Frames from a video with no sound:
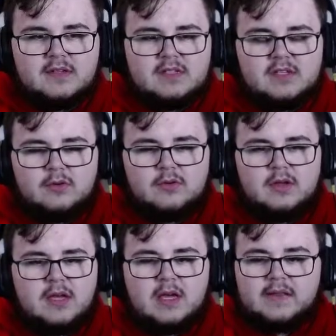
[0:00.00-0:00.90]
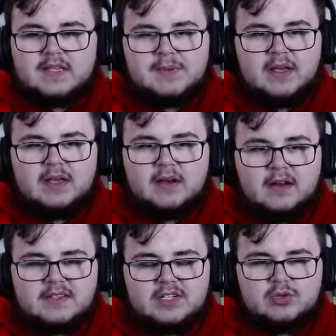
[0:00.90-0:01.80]
So this mon can
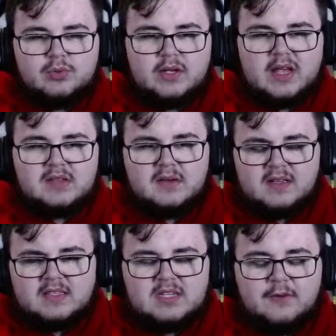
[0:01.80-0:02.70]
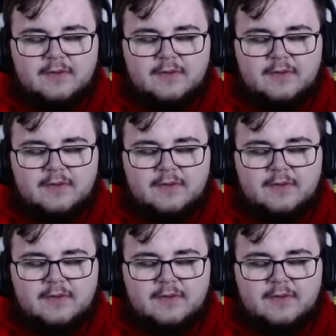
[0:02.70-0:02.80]
honestly just win games by itself.